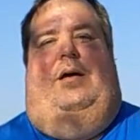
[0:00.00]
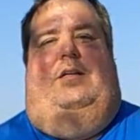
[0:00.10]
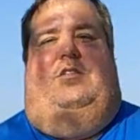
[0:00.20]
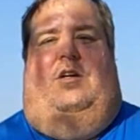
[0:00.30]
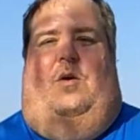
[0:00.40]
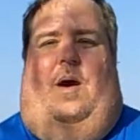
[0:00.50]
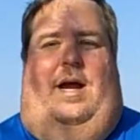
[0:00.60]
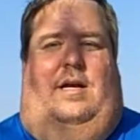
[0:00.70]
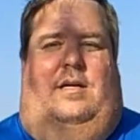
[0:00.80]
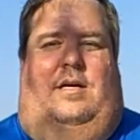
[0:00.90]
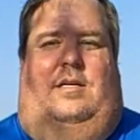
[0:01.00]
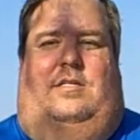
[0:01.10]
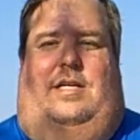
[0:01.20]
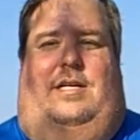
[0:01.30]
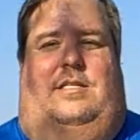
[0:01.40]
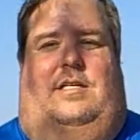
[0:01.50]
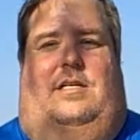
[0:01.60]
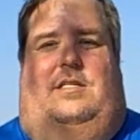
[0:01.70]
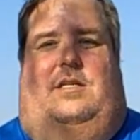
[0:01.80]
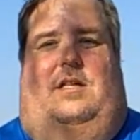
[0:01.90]
It's a great dish, easy
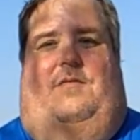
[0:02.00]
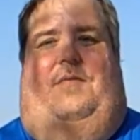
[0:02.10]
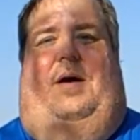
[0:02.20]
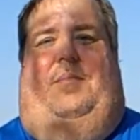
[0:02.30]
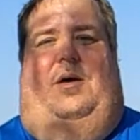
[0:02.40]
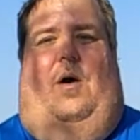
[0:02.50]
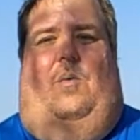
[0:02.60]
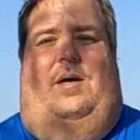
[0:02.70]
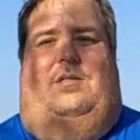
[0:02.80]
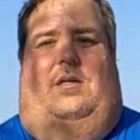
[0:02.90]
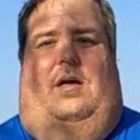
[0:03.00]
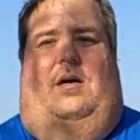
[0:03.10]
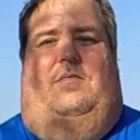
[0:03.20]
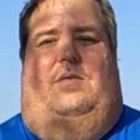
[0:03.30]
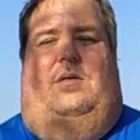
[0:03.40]
dish that the family always loves.